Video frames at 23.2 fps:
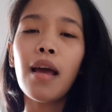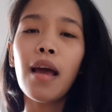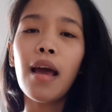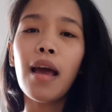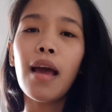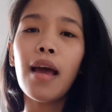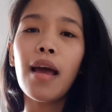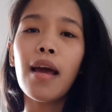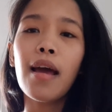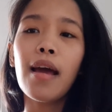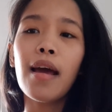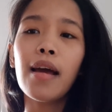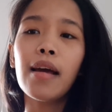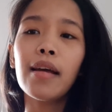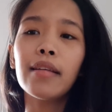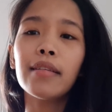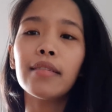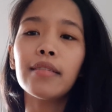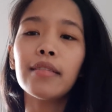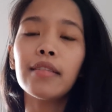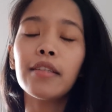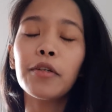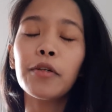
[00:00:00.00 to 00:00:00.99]

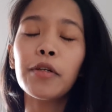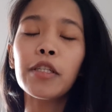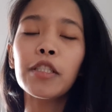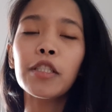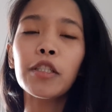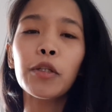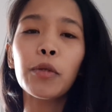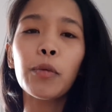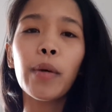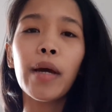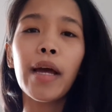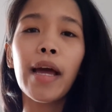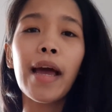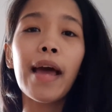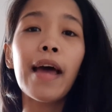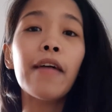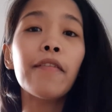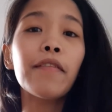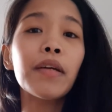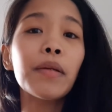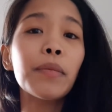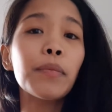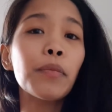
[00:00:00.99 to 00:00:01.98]
and the reason why I
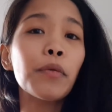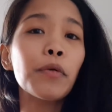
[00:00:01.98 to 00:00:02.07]
haven't